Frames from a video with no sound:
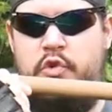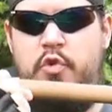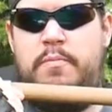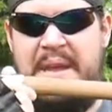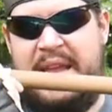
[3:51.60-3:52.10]

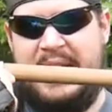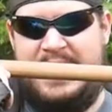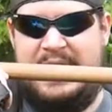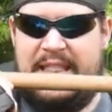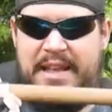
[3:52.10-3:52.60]
to be
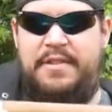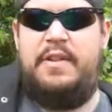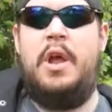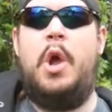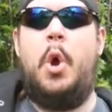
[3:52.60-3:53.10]

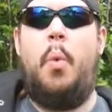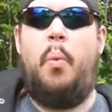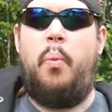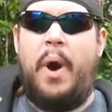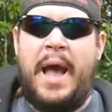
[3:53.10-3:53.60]
this.
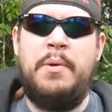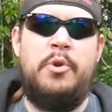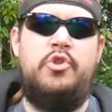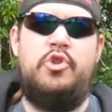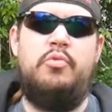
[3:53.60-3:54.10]
Why
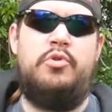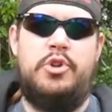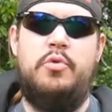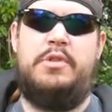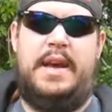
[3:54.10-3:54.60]
would you
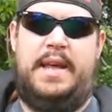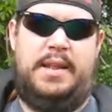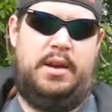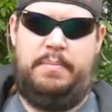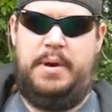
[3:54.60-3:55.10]
do
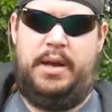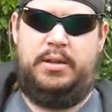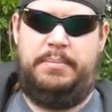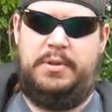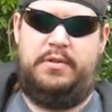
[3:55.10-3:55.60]
that in an
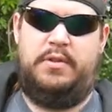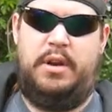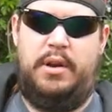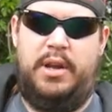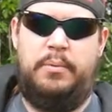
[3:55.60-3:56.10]
apocalyptic
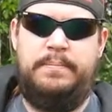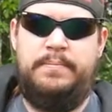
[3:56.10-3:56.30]
scenario?